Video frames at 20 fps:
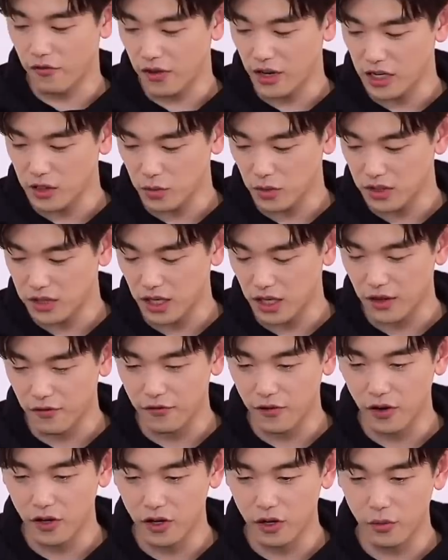you guys want to take a
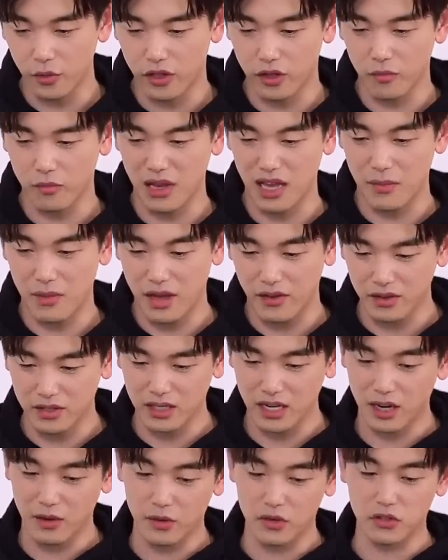photo with your baby of a
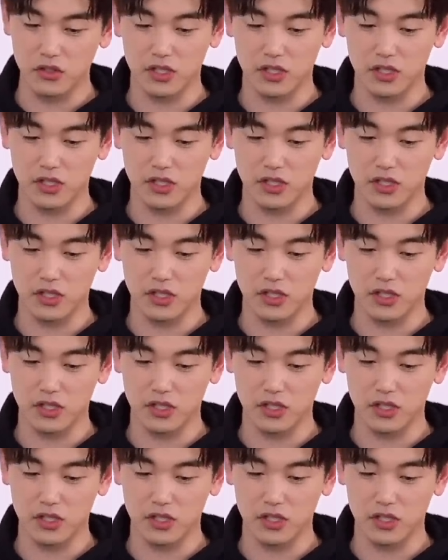sandwich